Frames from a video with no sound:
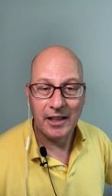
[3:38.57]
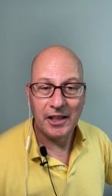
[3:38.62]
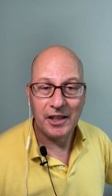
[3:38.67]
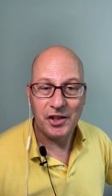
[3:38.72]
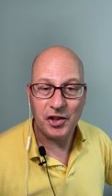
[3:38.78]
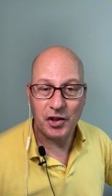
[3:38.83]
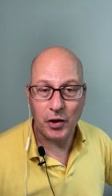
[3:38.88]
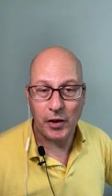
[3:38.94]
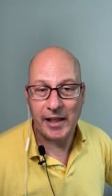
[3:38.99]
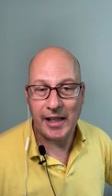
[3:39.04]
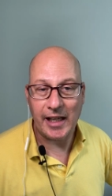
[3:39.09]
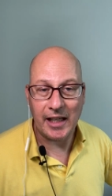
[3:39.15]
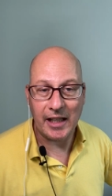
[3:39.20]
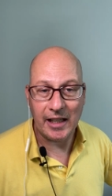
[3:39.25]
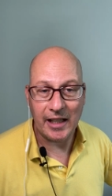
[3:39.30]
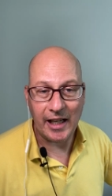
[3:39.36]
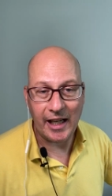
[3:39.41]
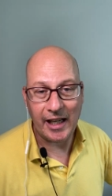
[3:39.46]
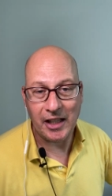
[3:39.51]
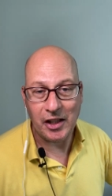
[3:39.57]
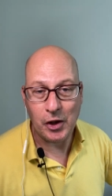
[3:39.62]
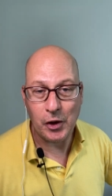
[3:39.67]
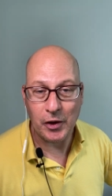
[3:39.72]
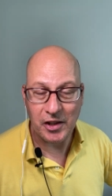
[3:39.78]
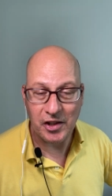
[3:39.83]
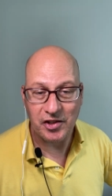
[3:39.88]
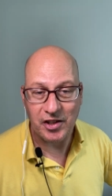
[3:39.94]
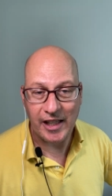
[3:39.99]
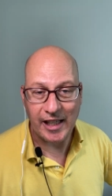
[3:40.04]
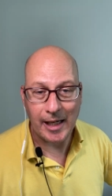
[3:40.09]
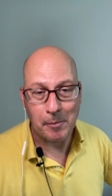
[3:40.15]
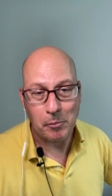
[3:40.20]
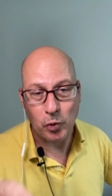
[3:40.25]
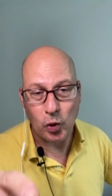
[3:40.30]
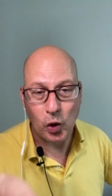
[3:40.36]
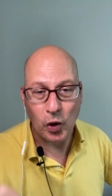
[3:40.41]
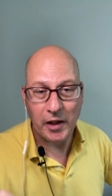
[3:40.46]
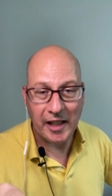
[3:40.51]
screen. And you can see I'm
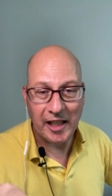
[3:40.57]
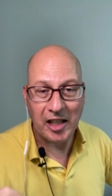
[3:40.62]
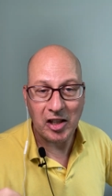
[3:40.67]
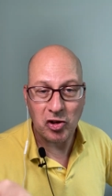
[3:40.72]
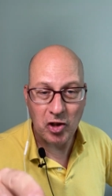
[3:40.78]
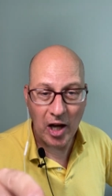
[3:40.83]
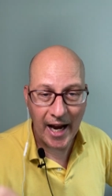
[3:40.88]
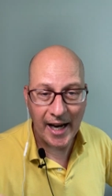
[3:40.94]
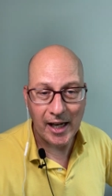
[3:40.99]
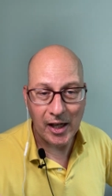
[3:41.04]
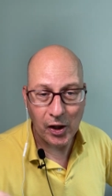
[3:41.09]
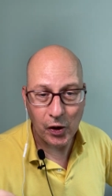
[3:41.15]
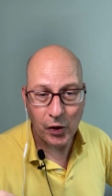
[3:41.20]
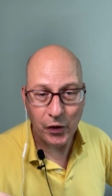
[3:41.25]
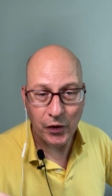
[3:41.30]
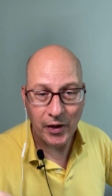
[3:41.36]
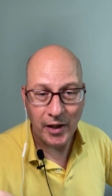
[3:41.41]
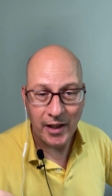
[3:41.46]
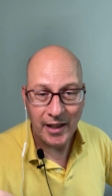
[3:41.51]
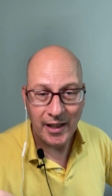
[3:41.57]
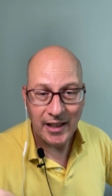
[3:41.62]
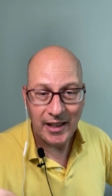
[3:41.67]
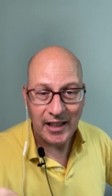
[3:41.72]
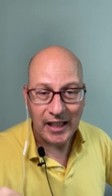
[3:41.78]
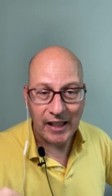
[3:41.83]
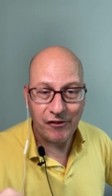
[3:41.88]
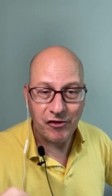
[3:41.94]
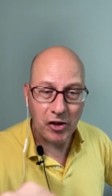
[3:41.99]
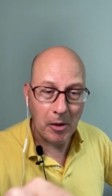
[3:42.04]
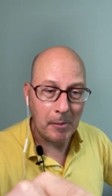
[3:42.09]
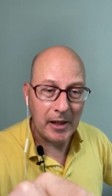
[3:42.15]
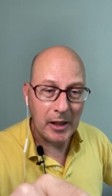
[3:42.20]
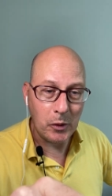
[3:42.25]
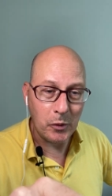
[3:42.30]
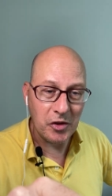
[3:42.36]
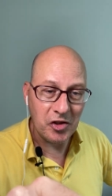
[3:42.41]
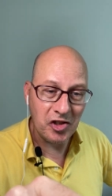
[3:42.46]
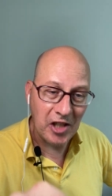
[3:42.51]
looking down. If somebody
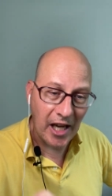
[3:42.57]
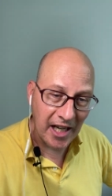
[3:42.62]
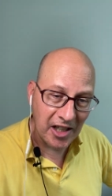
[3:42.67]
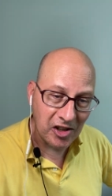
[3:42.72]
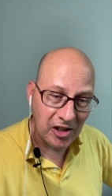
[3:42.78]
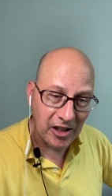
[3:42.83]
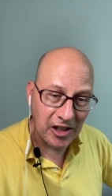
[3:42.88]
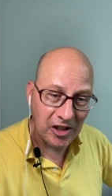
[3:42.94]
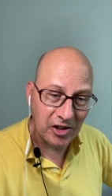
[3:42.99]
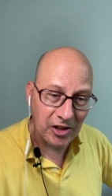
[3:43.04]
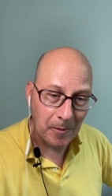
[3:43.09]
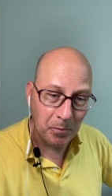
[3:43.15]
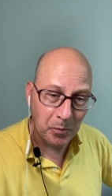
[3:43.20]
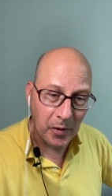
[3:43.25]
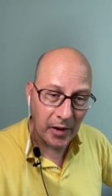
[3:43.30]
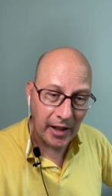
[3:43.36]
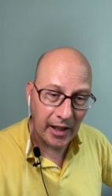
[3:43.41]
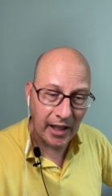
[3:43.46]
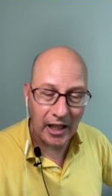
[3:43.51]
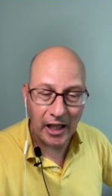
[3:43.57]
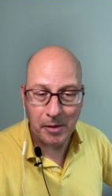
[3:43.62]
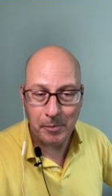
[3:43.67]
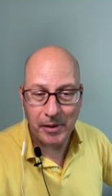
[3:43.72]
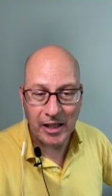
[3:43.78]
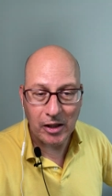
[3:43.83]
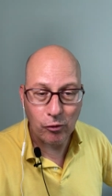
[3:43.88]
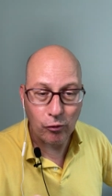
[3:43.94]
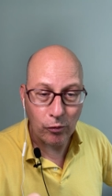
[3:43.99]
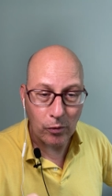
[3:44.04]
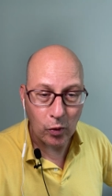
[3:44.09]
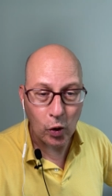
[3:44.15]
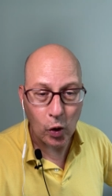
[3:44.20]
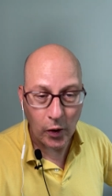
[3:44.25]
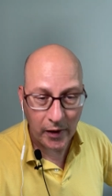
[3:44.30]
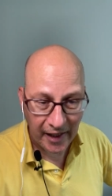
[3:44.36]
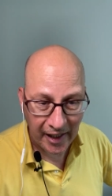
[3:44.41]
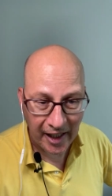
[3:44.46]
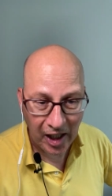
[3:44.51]
was texting something, I'd be
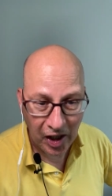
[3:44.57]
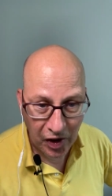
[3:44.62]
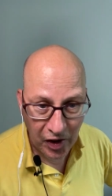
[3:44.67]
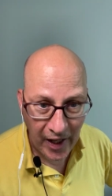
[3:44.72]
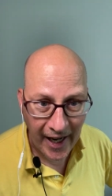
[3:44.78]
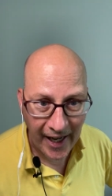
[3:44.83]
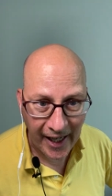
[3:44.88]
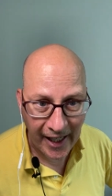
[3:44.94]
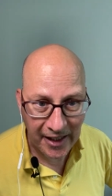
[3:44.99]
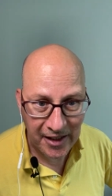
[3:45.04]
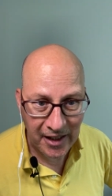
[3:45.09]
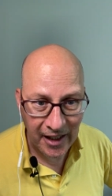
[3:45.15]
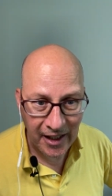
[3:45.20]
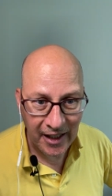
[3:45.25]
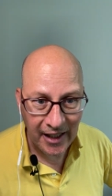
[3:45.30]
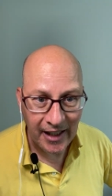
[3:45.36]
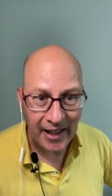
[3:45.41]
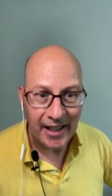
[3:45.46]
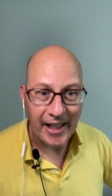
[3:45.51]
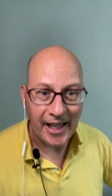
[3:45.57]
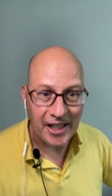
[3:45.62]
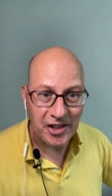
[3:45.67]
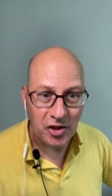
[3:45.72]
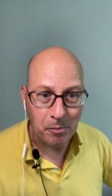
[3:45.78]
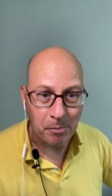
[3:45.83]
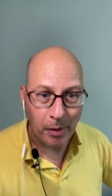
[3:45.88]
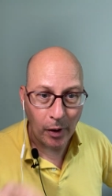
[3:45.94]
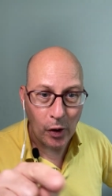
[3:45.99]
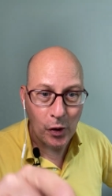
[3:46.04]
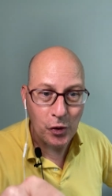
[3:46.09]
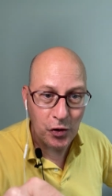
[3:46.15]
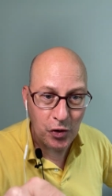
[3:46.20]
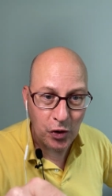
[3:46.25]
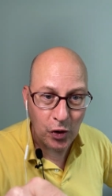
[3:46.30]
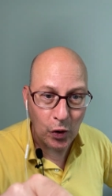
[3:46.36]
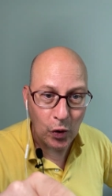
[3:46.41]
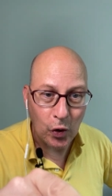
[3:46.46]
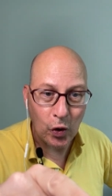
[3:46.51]
looking at that, as opposed
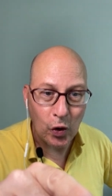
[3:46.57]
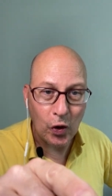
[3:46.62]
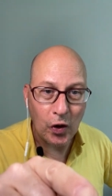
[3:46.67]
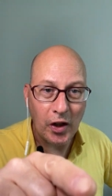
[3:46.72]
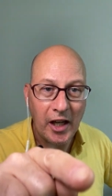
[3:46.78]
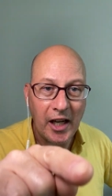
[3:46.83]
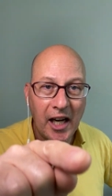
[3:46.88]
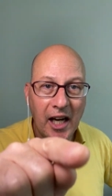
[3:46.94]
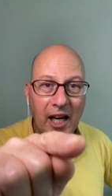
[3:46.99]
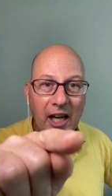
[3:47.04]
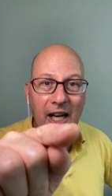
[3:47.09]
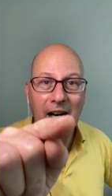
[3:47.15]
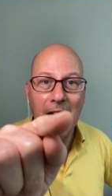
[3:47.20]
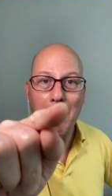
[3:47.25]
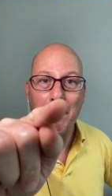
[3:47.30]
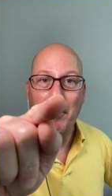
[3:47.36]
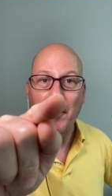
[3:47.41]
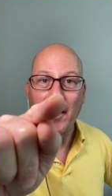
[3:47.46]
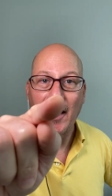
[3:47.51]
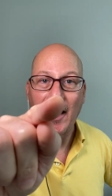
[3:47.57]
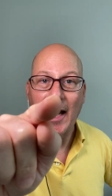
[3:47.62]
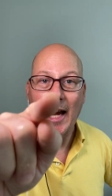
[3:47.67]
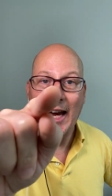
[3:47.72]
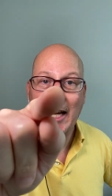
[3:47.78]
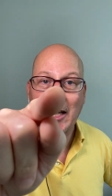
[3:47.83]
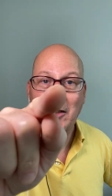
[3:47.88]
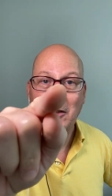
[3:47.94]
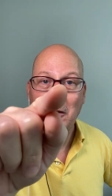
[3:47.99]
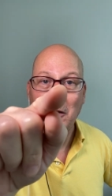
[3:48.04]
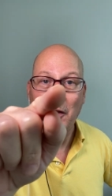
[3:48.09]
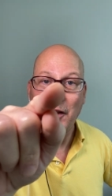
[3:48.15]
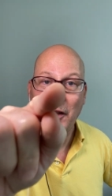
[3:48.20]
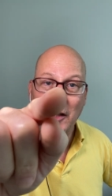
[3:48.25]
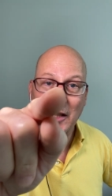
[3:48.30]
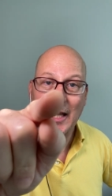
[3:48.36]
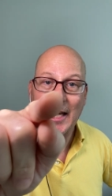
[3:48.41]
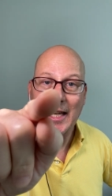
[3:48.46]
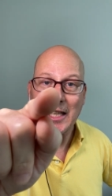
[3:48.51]
to looking up at the
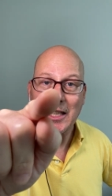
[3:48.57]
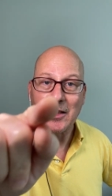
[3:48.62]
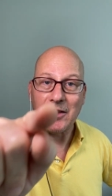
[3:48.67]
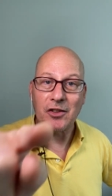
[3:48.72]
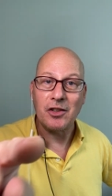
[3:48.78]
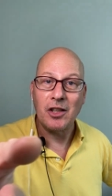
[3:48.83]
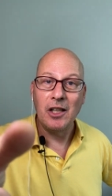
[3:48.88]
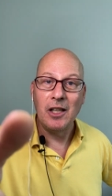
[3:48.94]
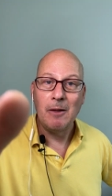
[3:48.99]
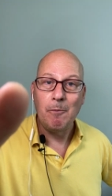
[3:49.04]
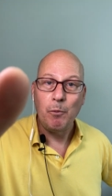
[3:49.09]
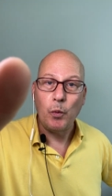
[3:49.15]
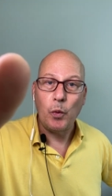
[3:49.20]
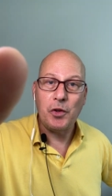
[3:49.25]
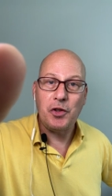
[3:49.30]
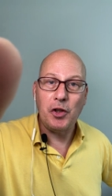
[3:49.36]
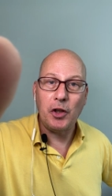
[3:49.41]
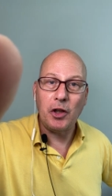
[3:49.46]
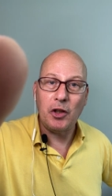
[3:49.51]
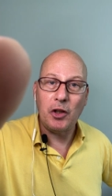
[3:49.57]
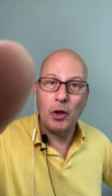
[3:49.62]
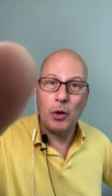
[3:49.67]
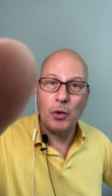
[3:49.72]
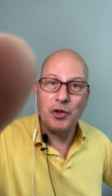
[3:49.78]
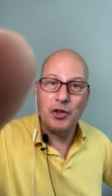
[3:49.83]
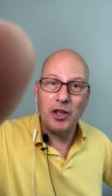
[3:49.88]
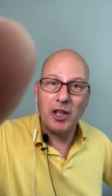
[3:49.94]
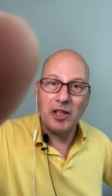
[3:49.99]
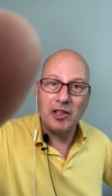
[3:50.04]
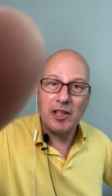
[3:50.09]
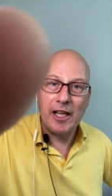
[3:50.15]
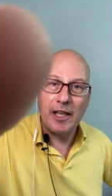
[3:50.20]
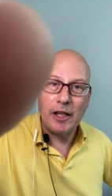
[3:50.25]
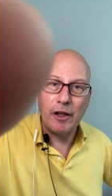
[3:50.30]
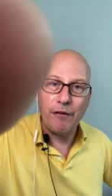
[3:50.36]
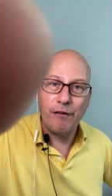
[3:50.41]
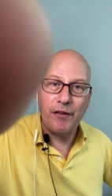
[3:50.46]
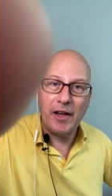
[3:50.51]
lens. What you can do is you can take
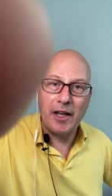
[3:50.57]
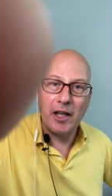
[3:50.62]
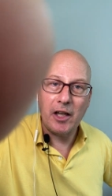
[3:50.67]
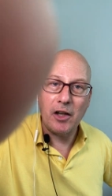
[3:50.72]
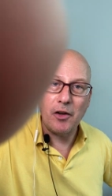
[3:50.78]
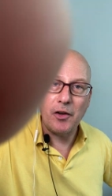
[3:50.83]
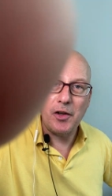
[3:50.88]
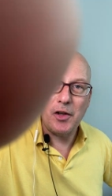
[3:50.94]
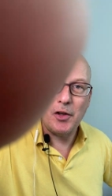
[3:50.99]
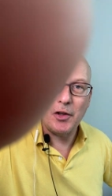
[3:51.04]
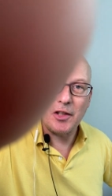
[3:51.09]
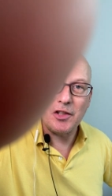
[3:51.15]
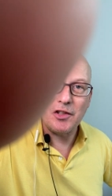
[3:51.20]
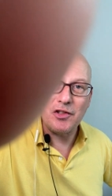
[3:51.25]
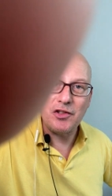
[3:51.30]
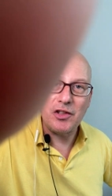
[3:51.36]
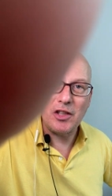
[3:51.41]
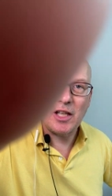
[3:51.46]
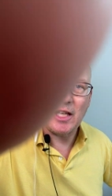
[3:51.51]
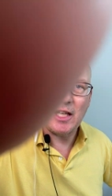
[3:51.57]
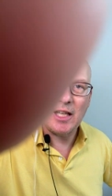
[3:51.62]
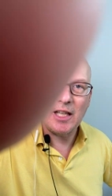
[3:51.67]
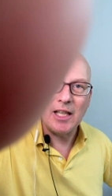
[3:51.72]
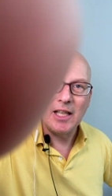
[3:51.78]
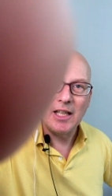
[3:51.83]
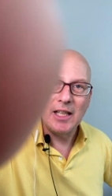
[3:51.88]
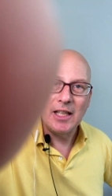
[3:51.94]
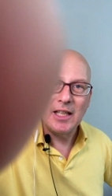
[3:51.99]
your finger and you can see,